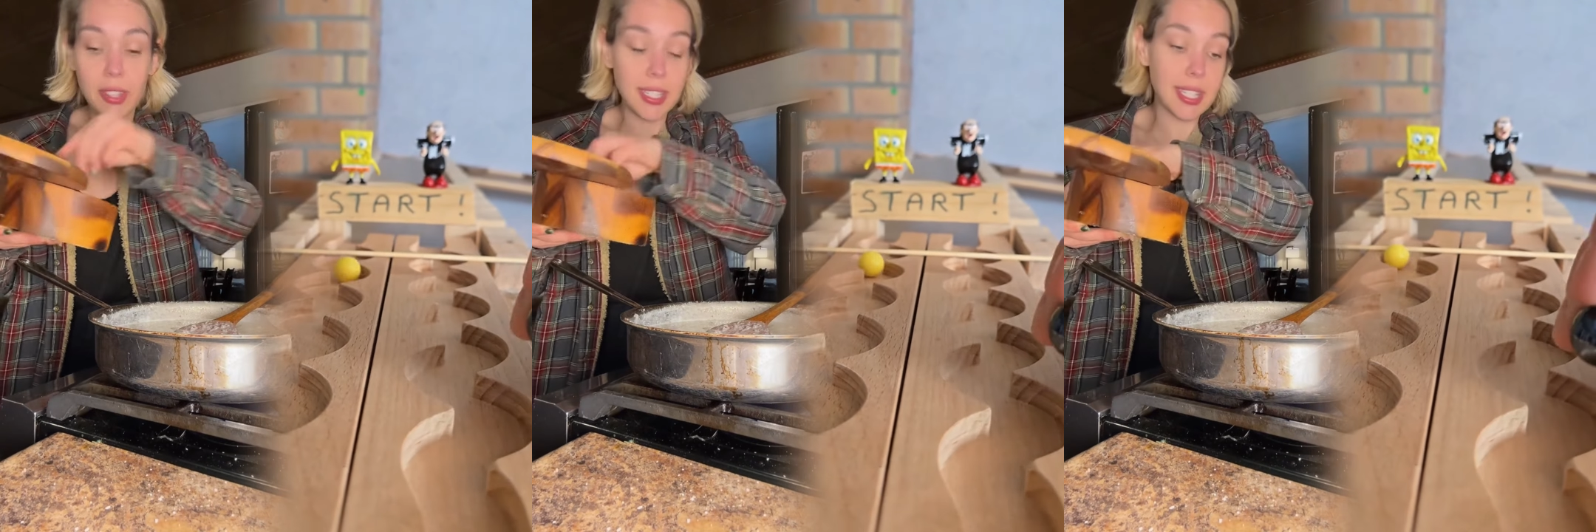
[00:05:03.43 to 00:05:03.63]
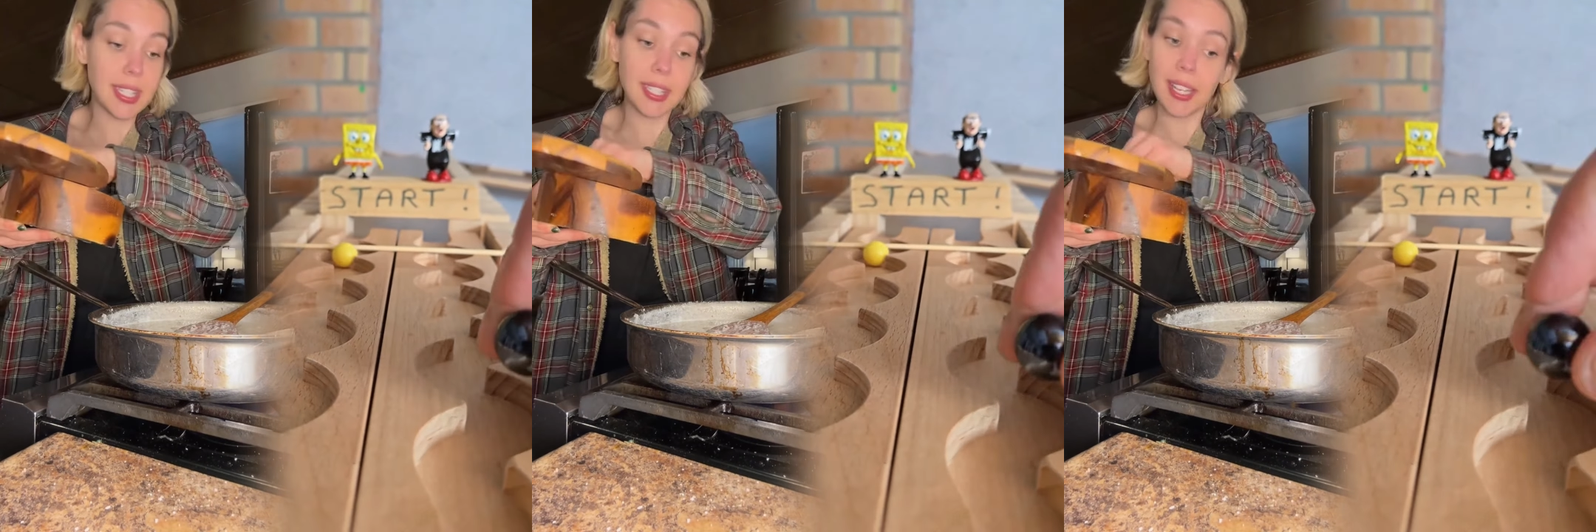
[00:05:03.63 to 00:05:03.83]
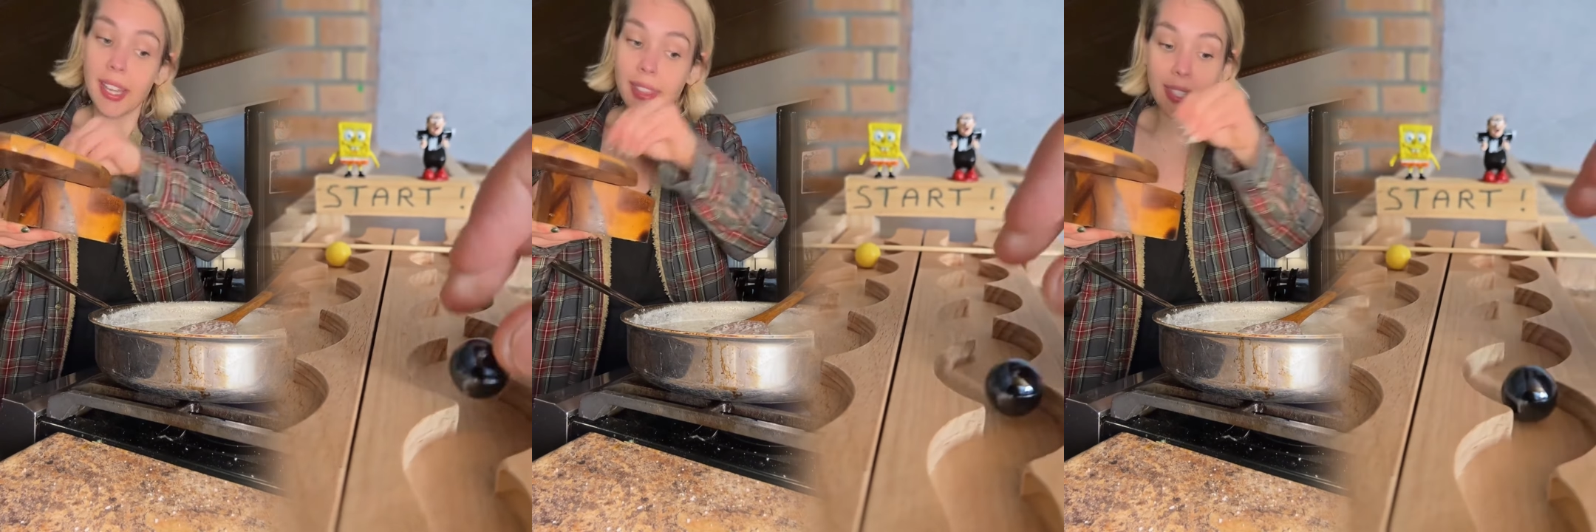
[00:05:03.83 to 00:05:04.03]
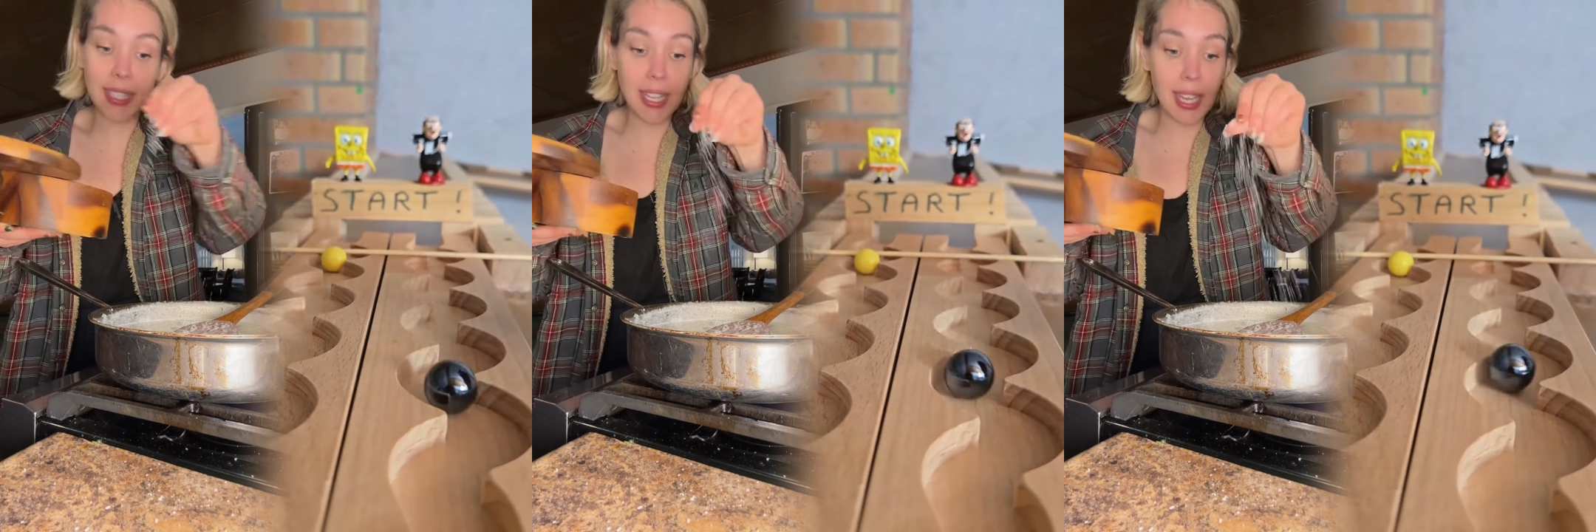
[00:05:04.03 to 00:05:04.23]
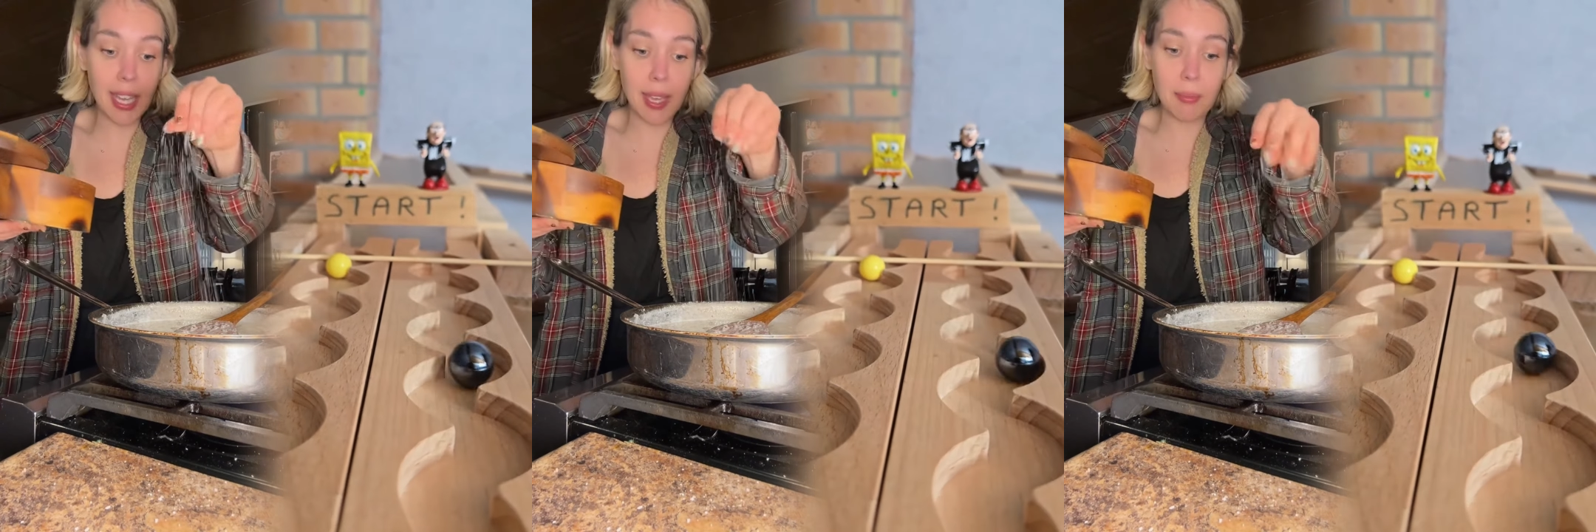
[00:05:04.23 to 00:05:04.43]
This is not the
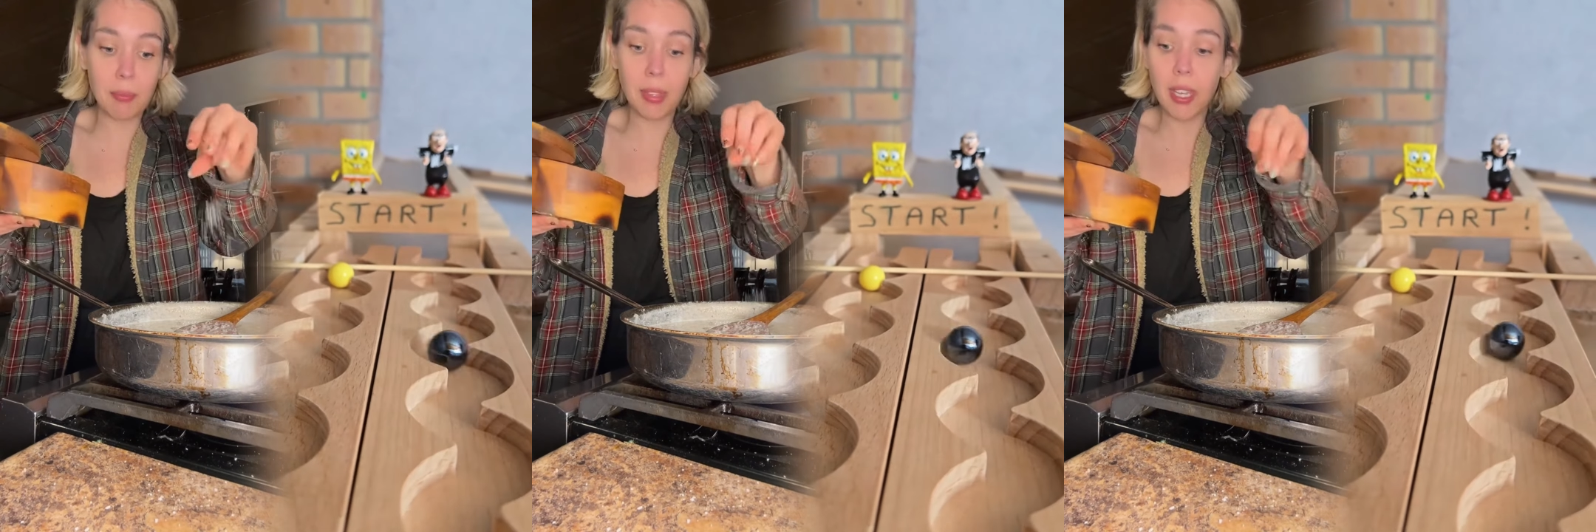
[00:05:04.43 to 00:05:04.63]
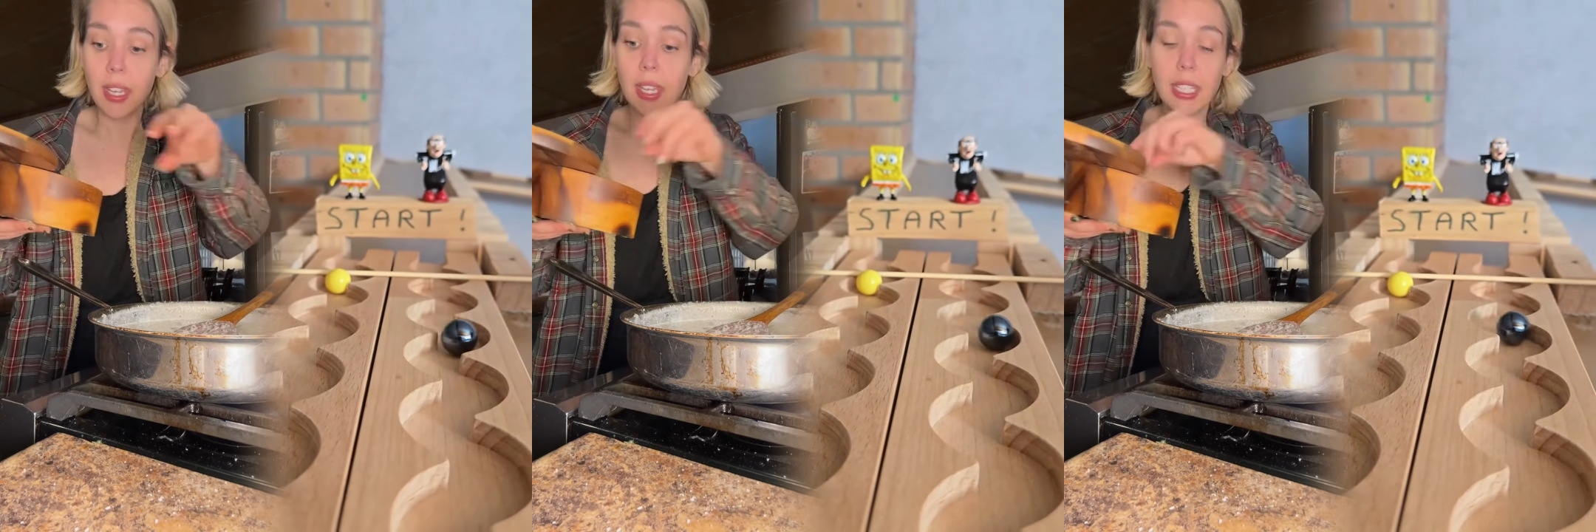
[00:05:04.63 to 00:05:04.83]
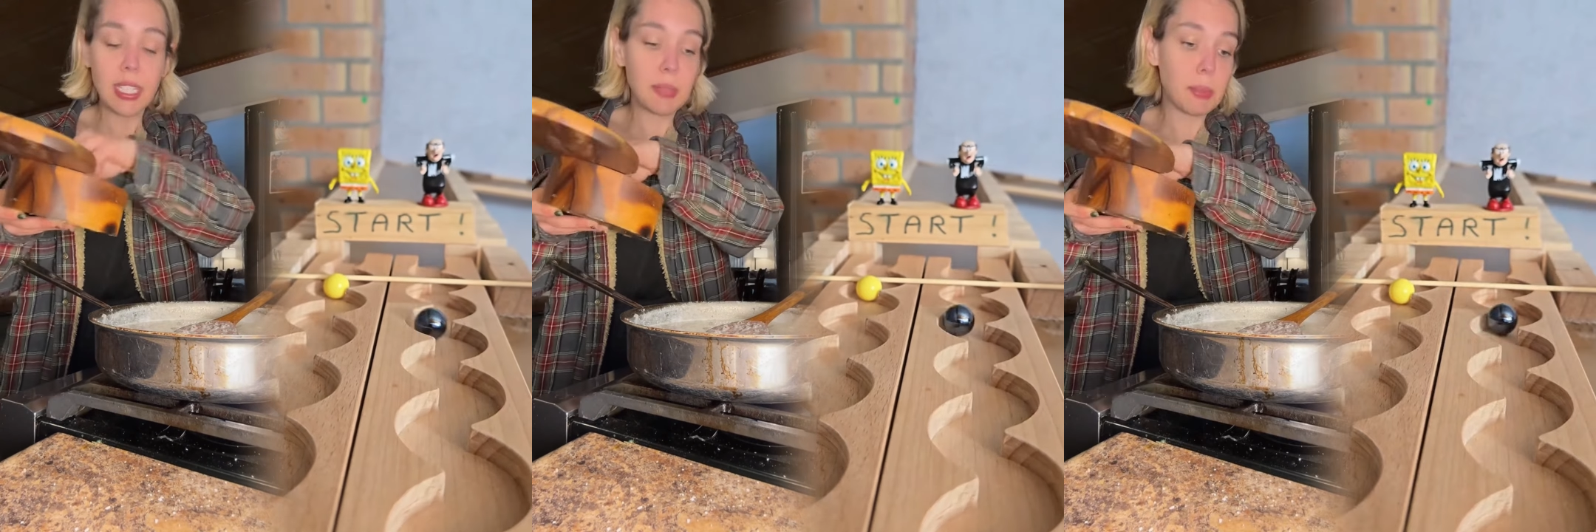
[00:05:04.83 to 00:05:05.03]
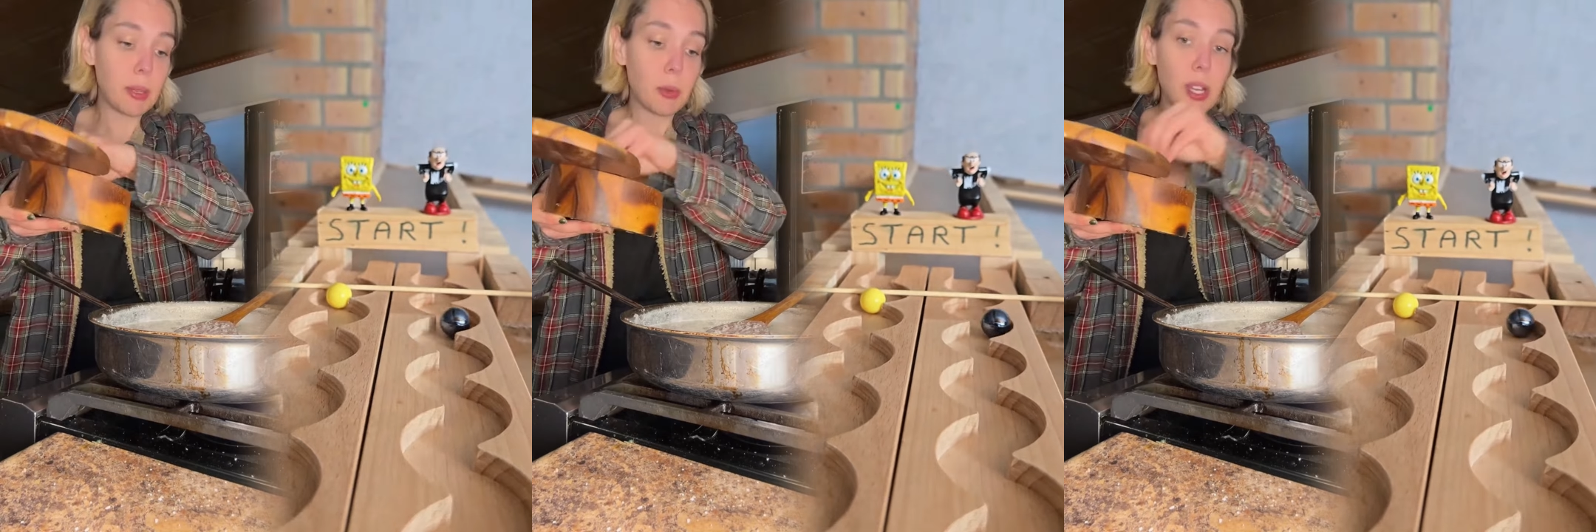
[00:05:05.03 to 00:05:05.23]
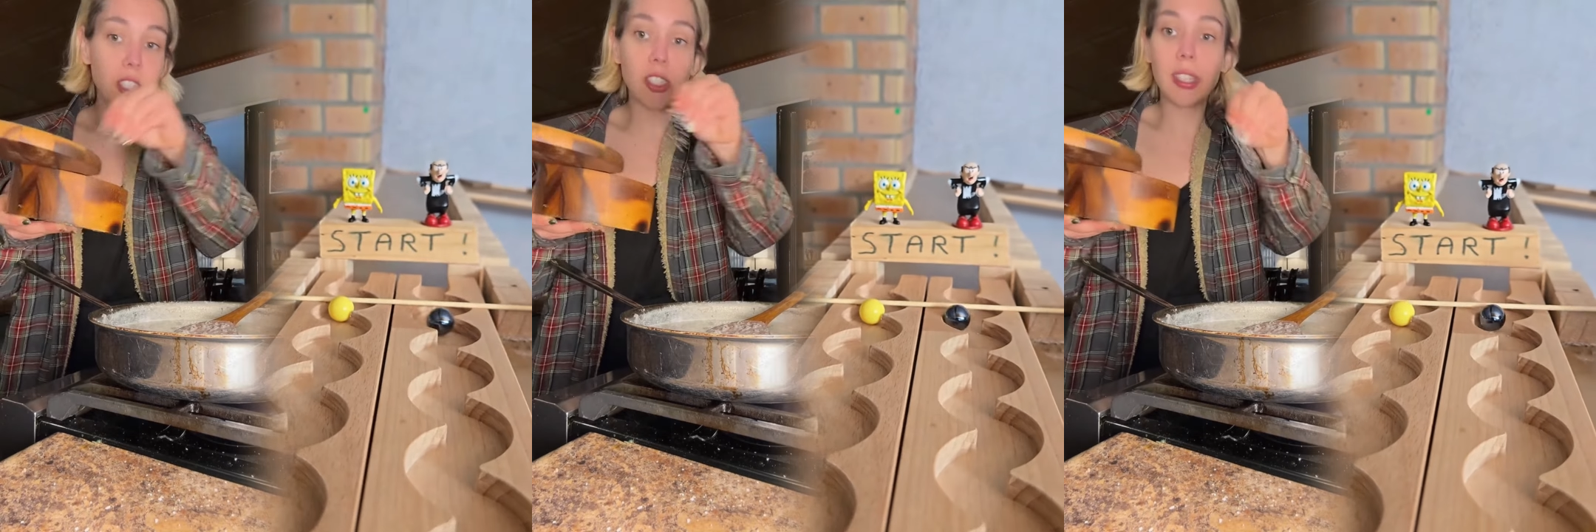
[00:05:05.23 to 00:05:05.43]
time to be
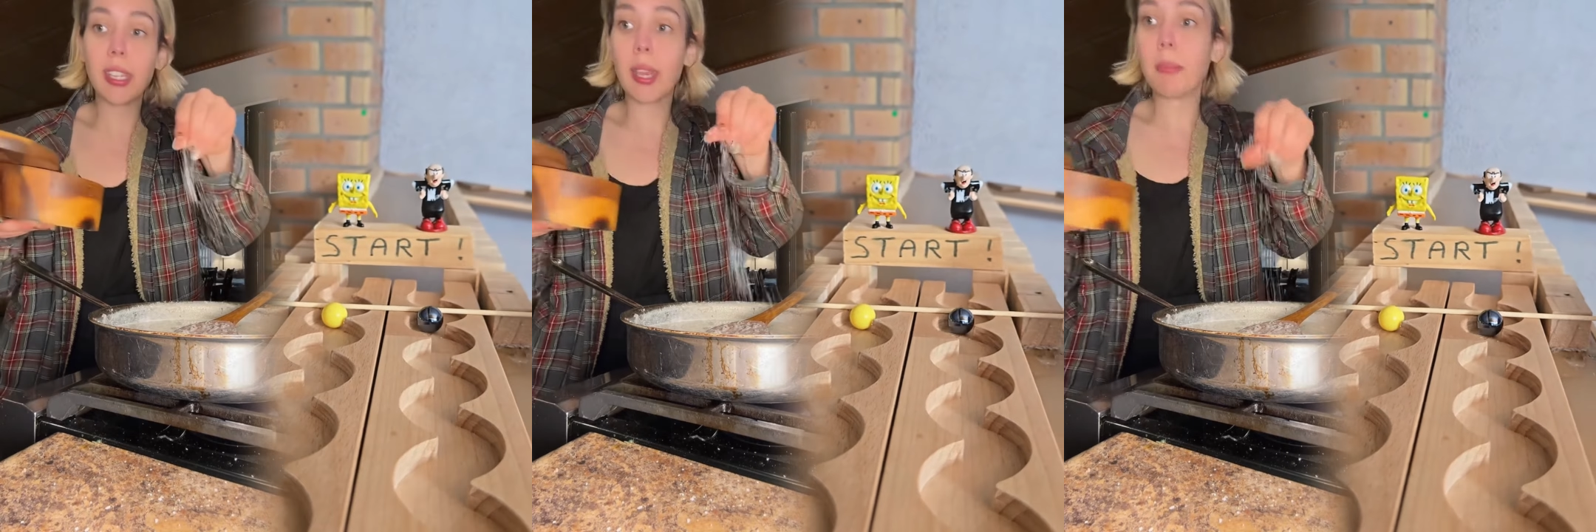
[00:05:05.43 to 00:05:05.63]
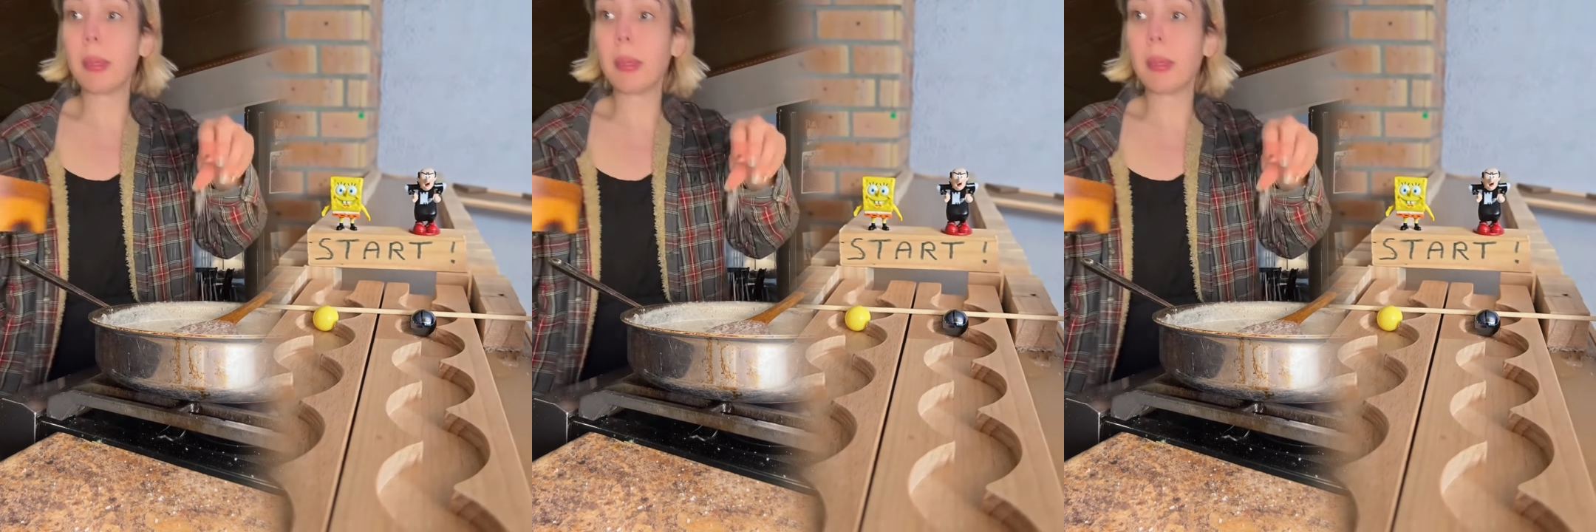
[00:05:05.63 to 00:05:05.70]
watching that